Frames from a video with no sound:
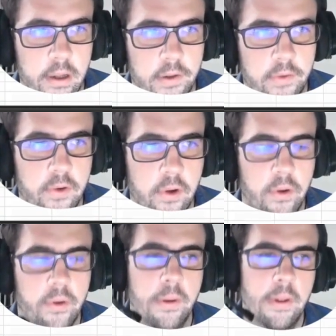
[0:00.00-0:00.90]

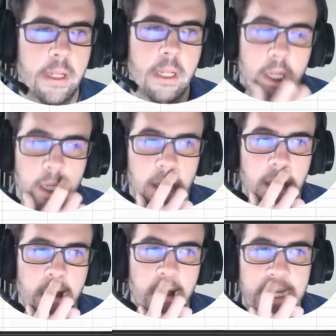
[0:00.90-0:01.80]
So
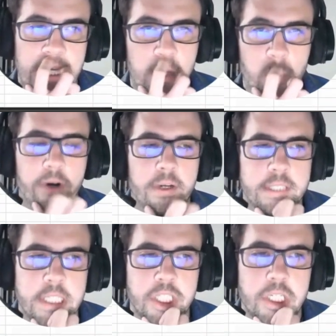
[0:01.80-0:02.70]
here we're
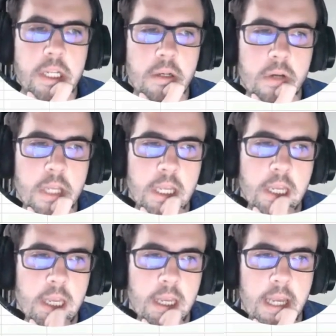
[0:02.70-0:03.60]
essentially
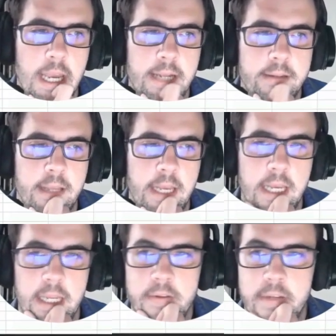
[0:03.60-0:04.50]
looking at
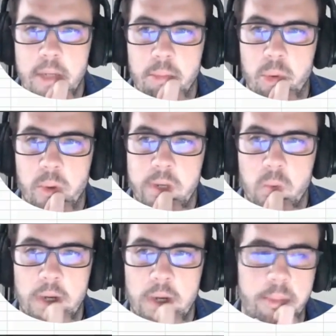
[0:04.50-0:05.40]
a
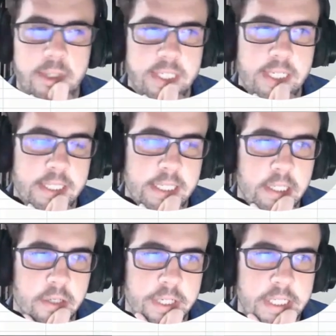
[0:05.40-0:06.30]
10.1%
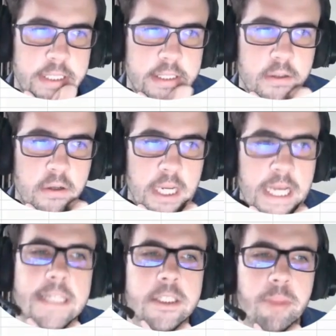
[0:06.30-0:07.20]
increase on
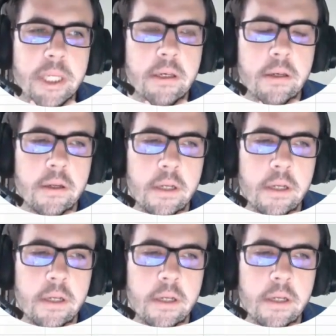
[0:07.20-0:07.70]
ad spend,